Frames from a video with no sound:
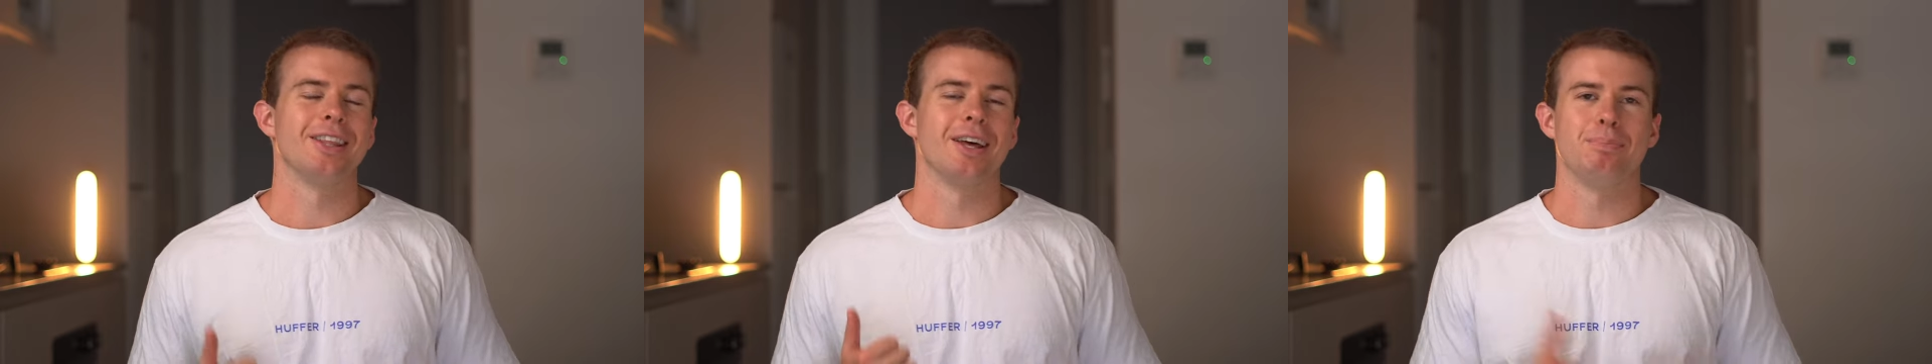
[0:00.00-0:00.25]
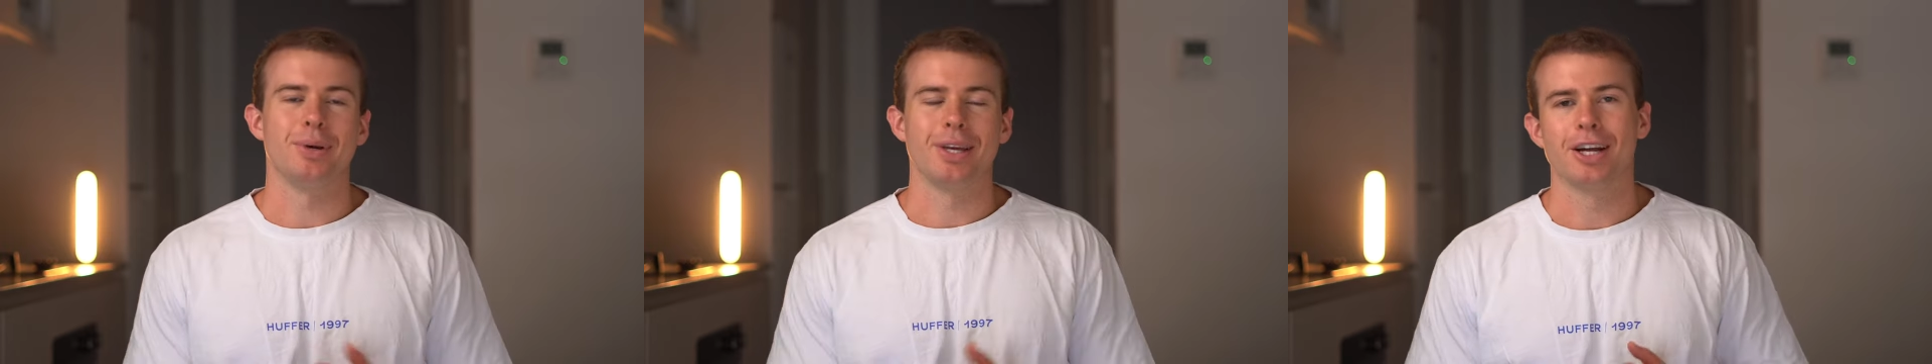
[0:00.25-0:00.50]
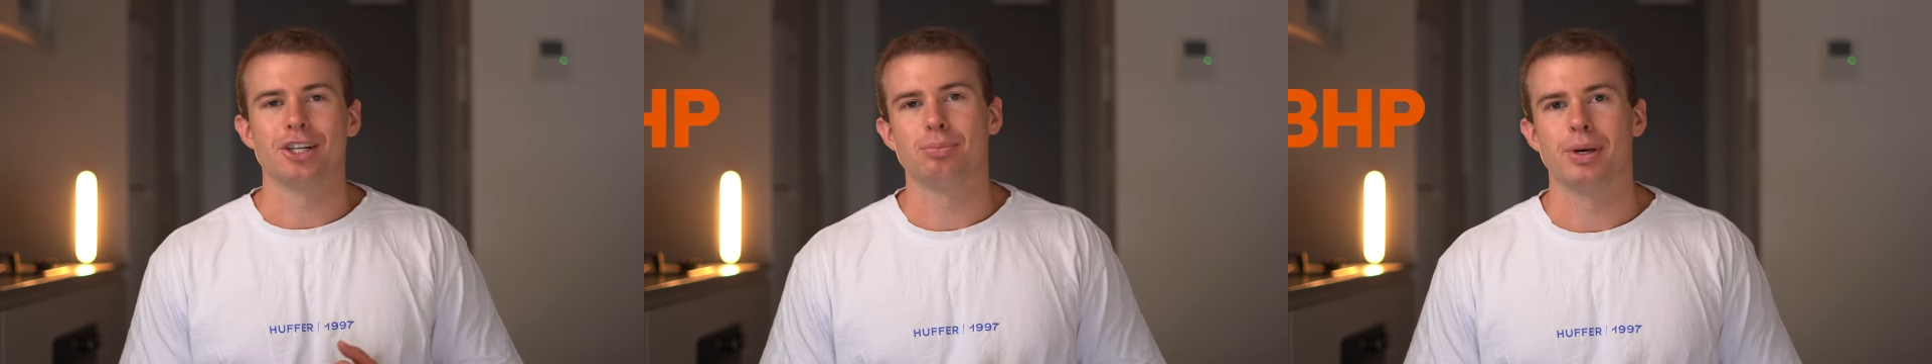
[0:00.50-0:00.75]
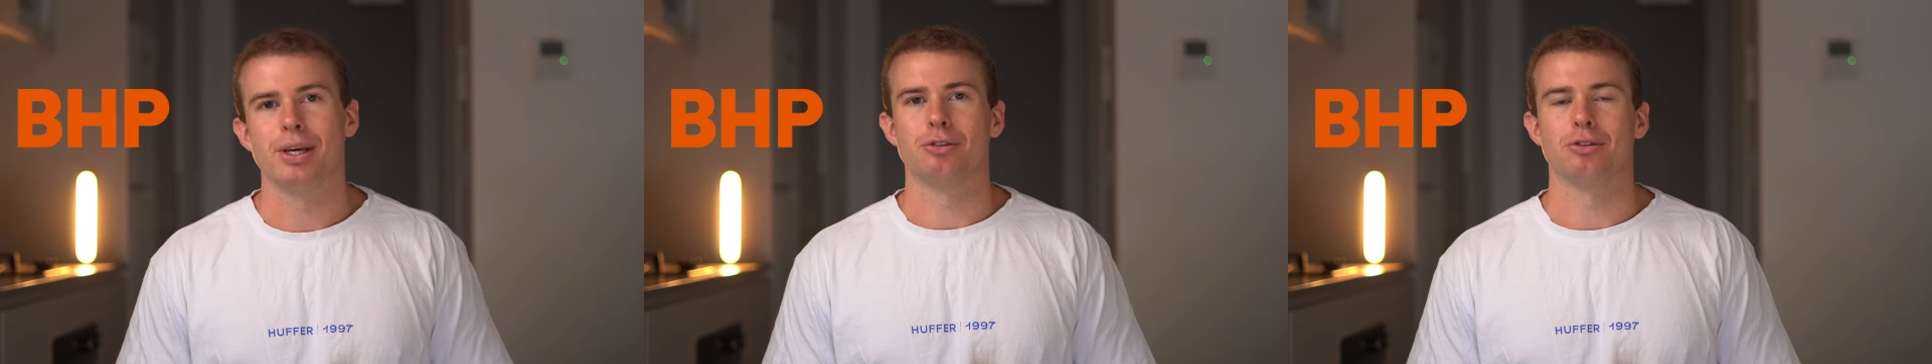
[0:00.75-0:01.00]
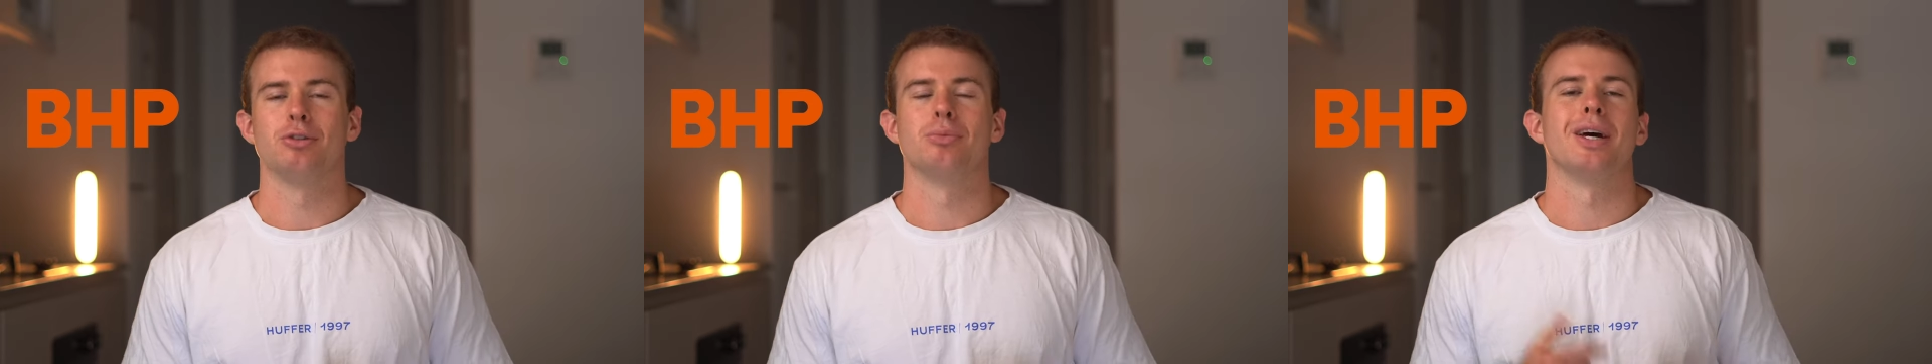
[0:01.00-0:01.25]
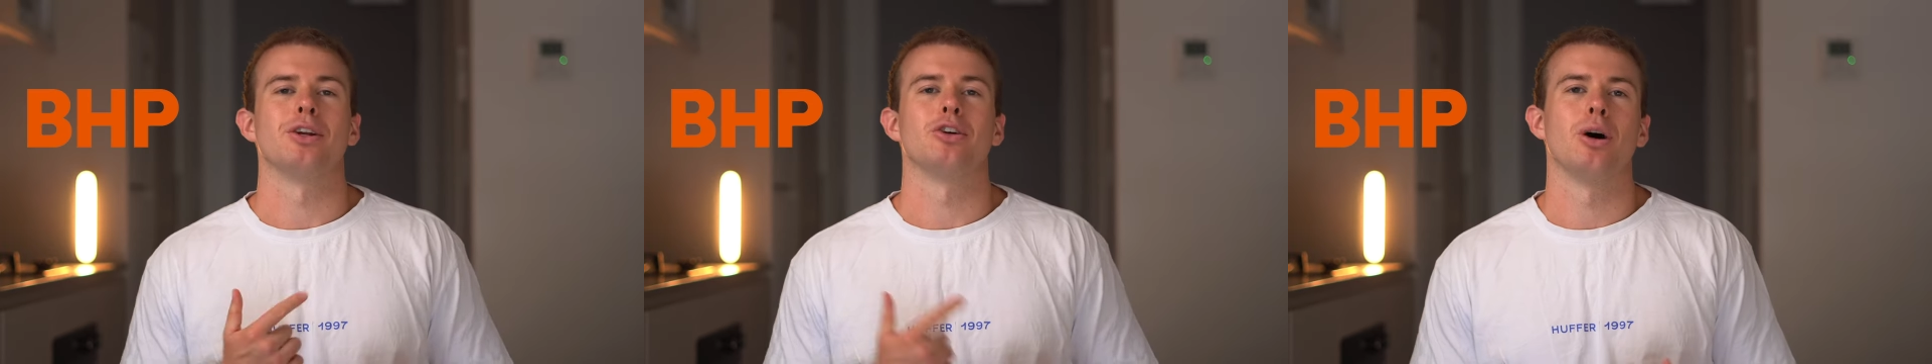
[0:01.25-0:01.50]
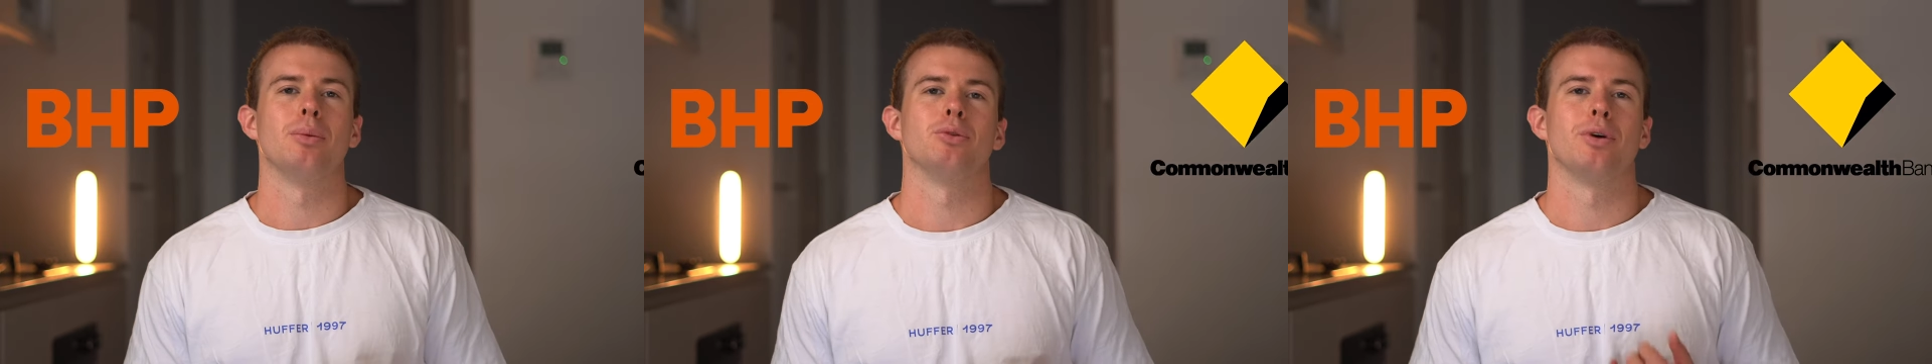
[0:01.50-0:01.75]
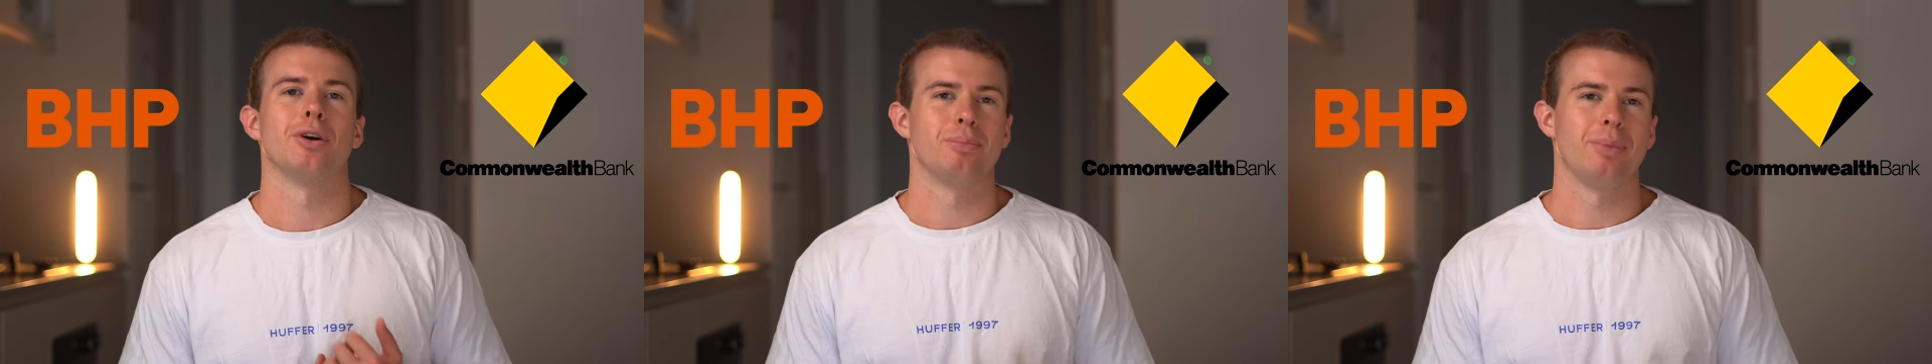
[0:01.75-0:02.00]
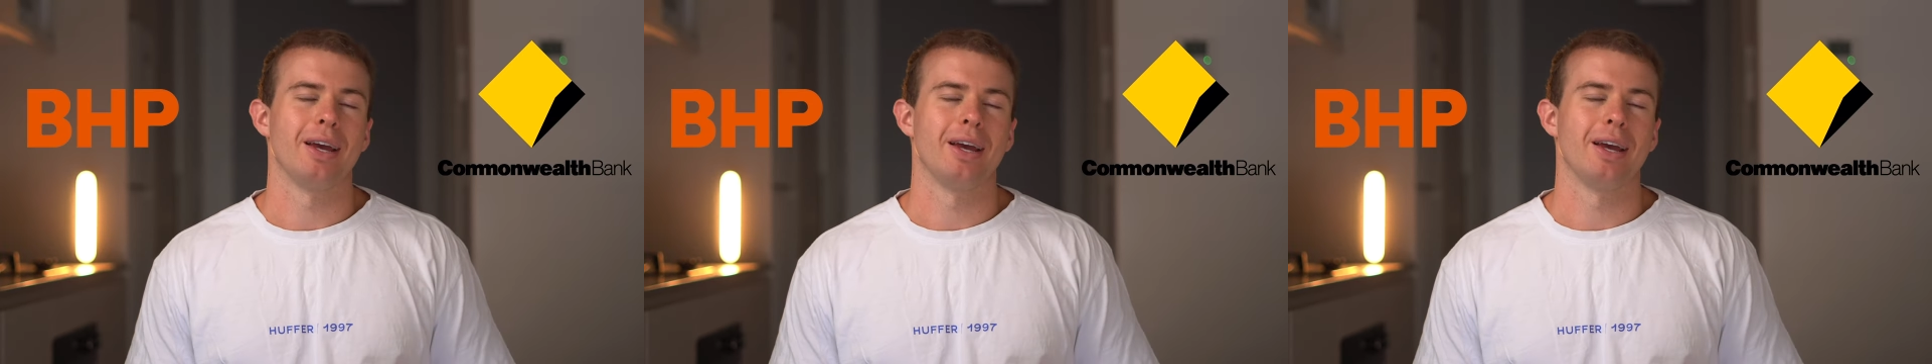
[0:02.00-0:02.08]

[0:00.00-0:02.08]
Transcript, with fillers: that BHP Group and Commonwealth